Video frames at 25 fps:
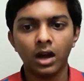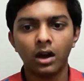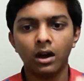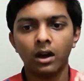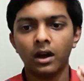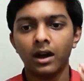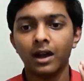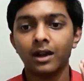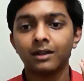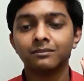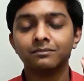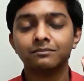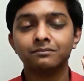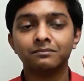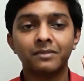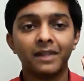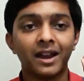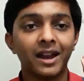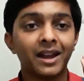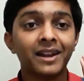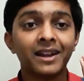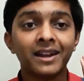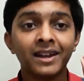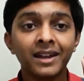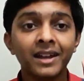and
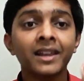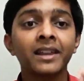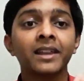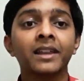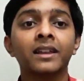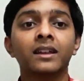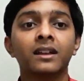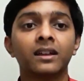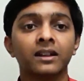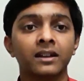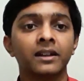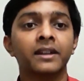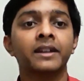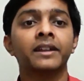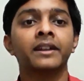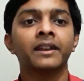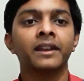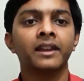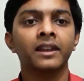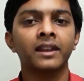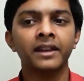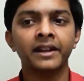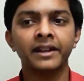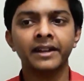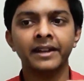and really
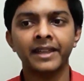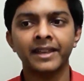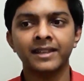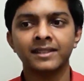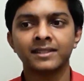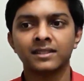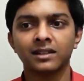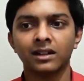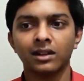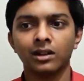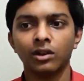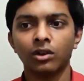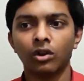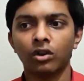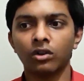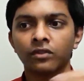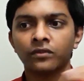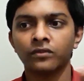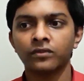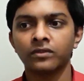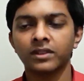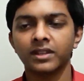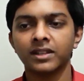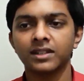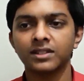it really takes a lot
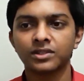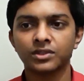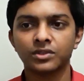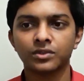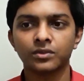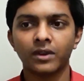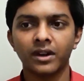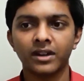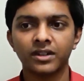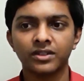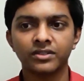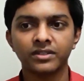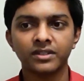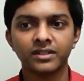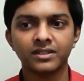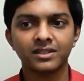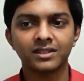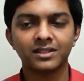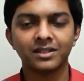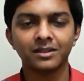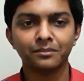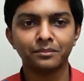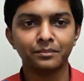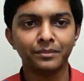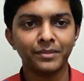of things to
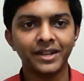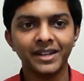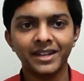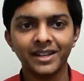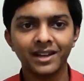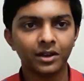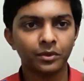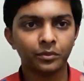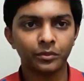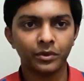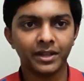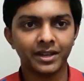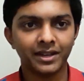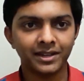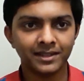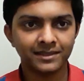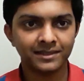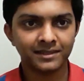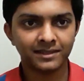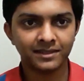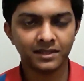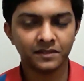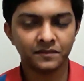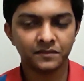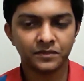adjust a media query
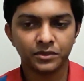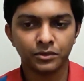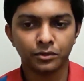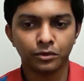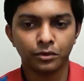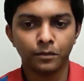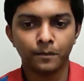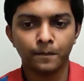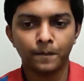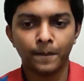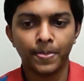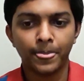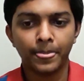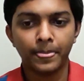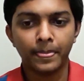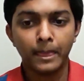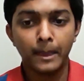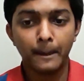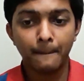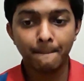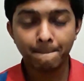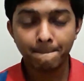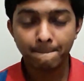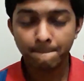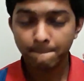itself so
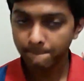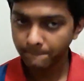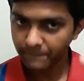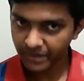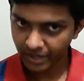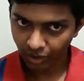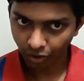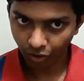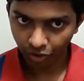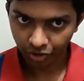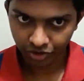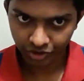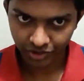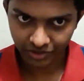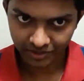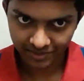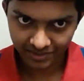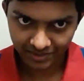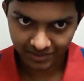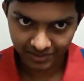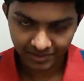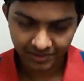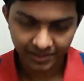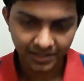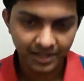be
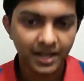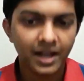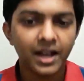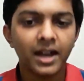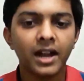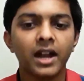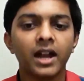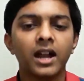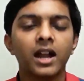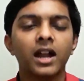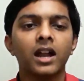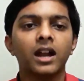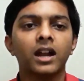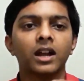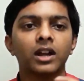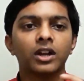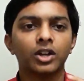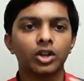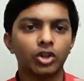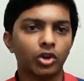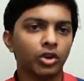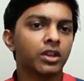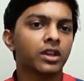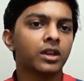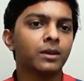cautious
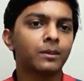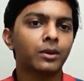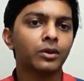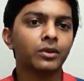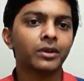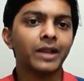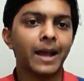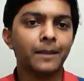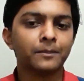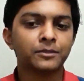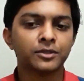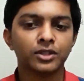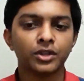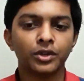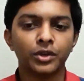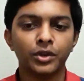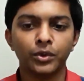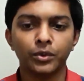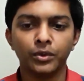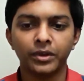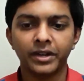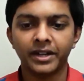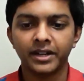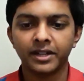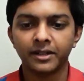talking about the absolute
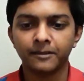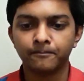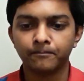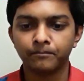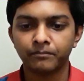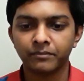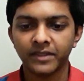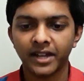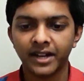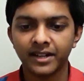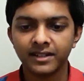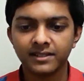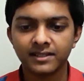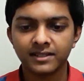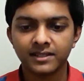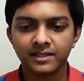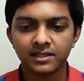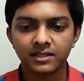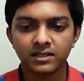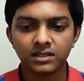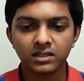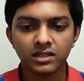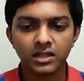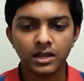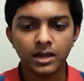unit that
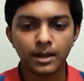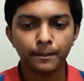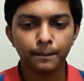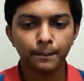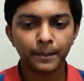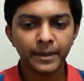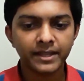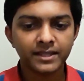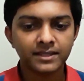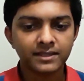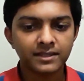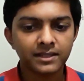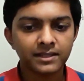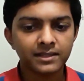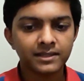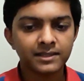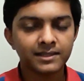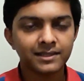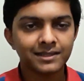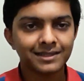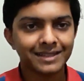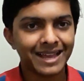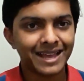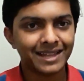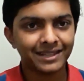is
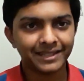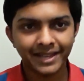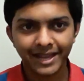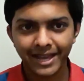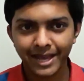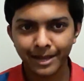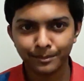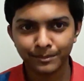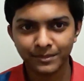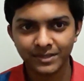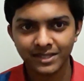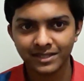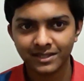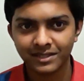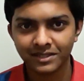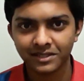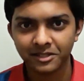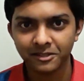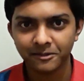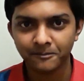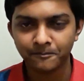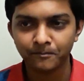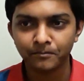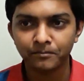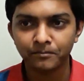pixels and the m's